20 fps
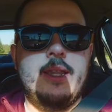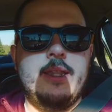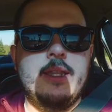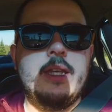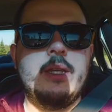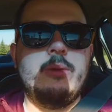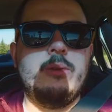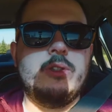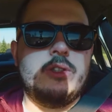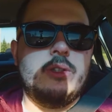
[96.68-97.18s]

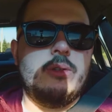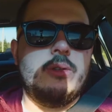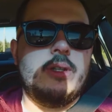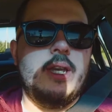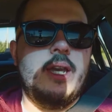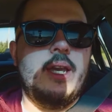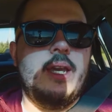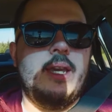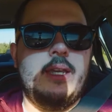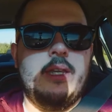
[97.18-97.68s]
was
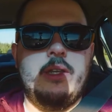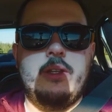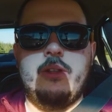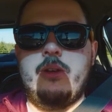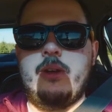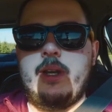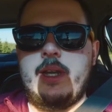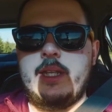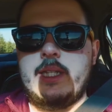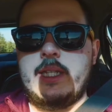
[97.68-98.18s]
okay.
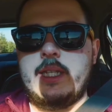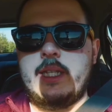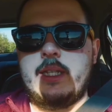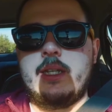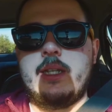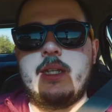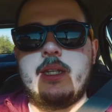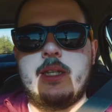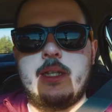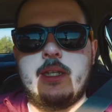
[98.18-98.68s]
I think
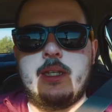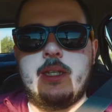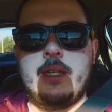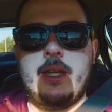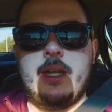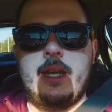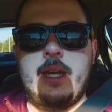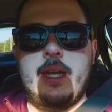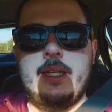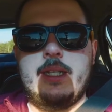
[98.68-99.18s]

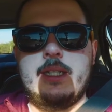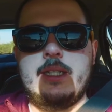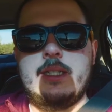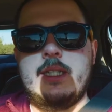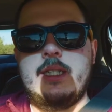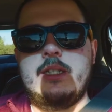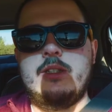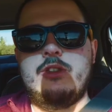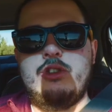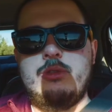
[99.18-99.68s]
I didn't
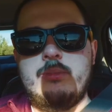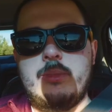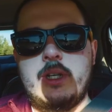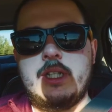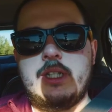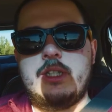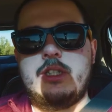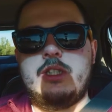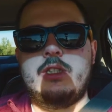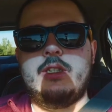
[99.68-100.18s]
eat too
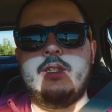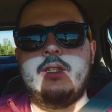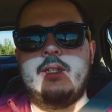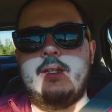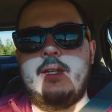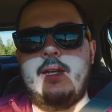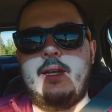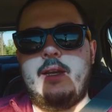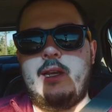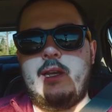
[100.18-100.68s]
much.
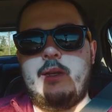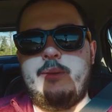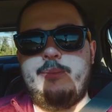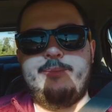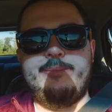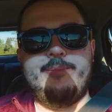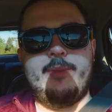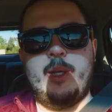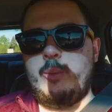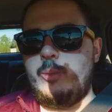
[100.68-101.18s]

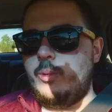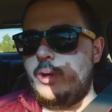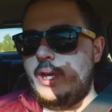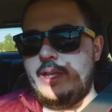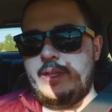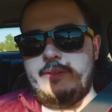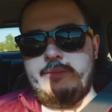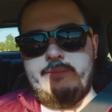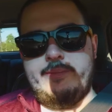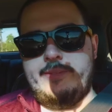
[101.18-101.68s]
My
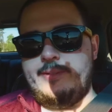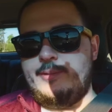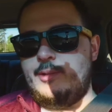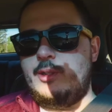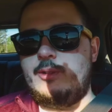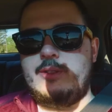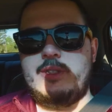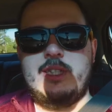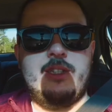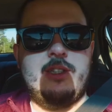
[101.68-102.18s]
weight,
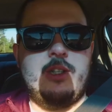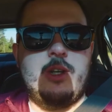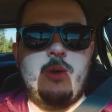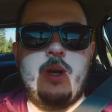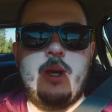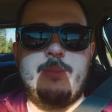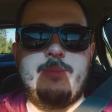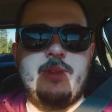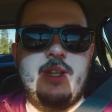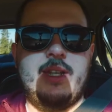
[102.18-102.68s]
didn't go
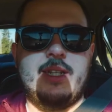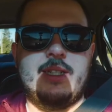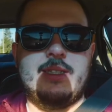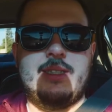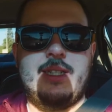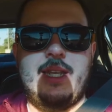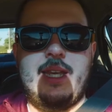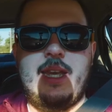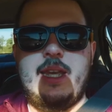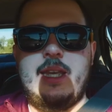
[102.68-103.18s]
up the next
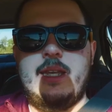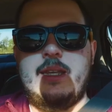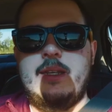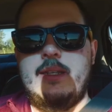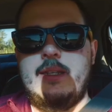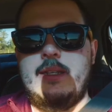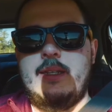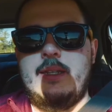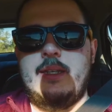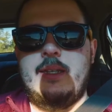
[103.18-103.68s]
day.
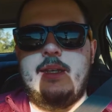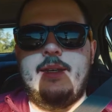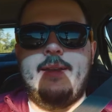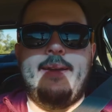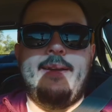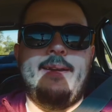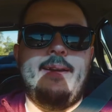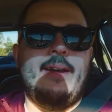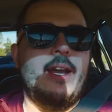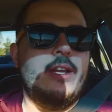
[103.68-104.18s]

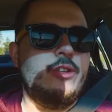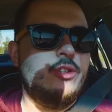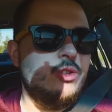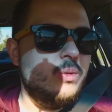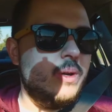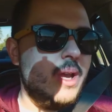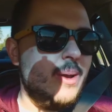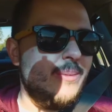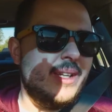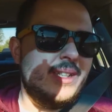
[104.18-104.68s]
I do
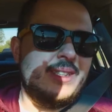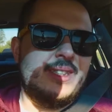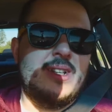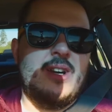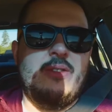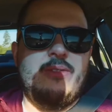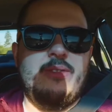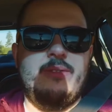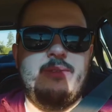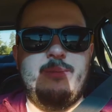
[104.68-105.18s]
weigh
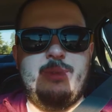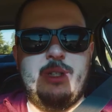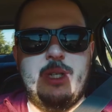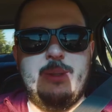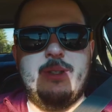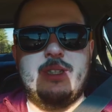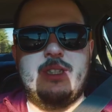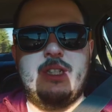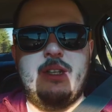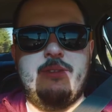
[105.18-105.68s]
myself pretty
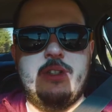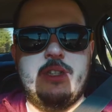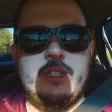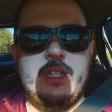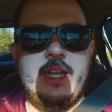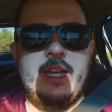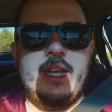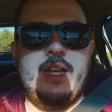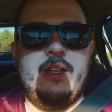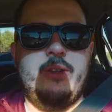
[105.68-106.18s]
much every
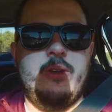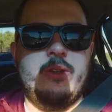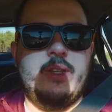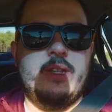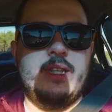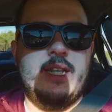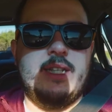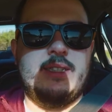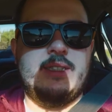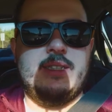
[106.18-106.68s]
day. I know that
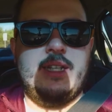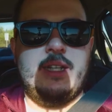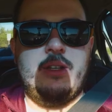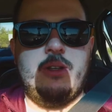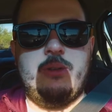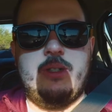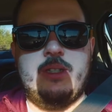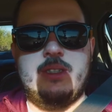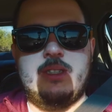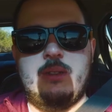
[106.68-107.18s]
that's not
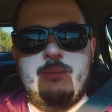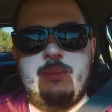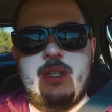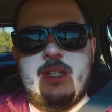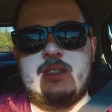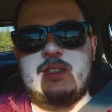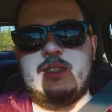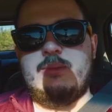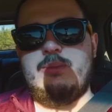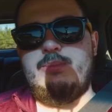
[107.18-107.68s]
always the
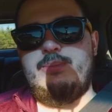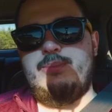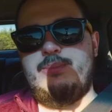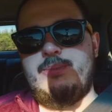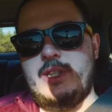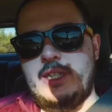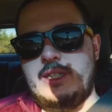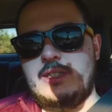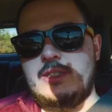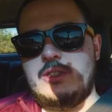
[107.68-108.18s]
best
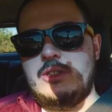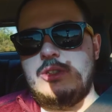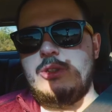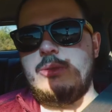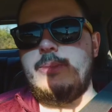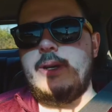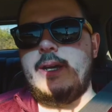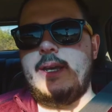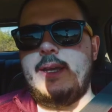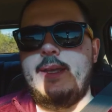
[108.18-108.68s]
thing to do,
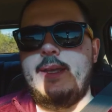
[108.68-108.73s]
but